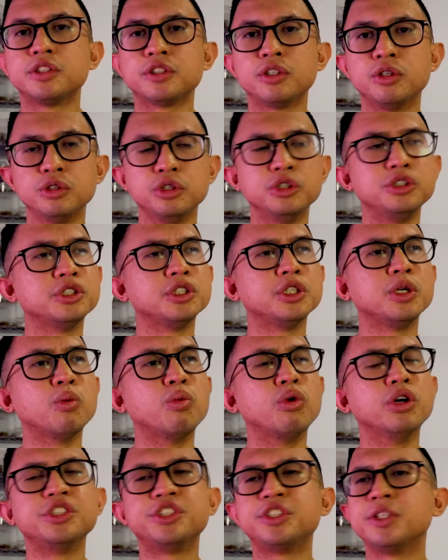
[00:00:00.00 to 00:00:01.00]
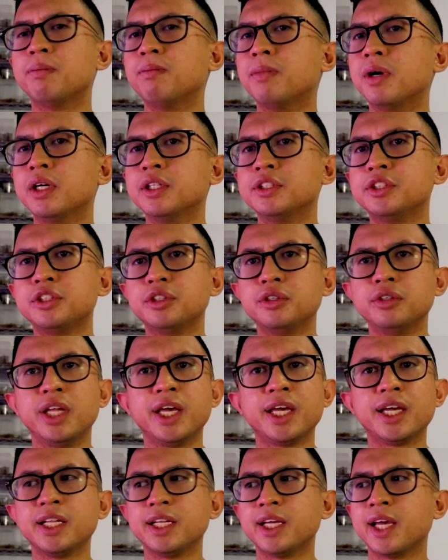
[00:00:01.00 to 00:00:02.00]
So usually once a month so they
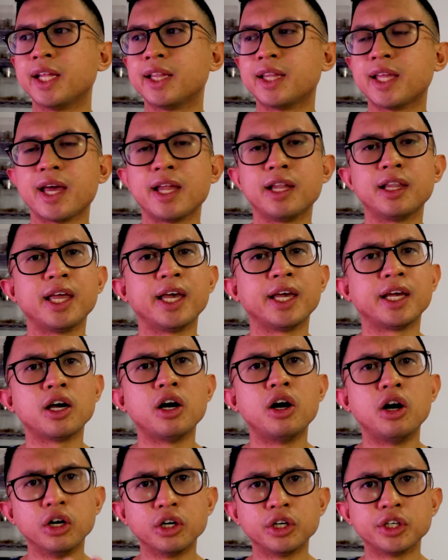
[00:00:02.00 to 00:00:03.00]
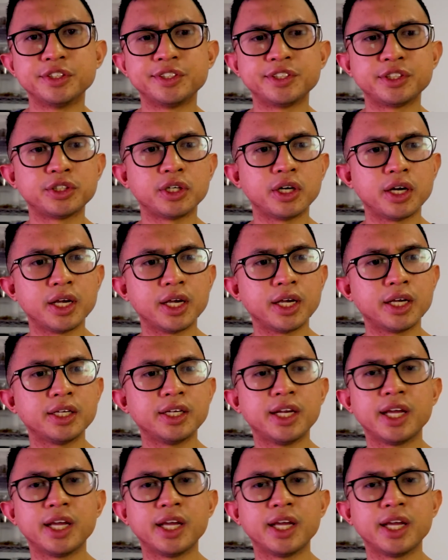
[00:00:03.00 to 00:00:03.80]
can get that like hunger strike,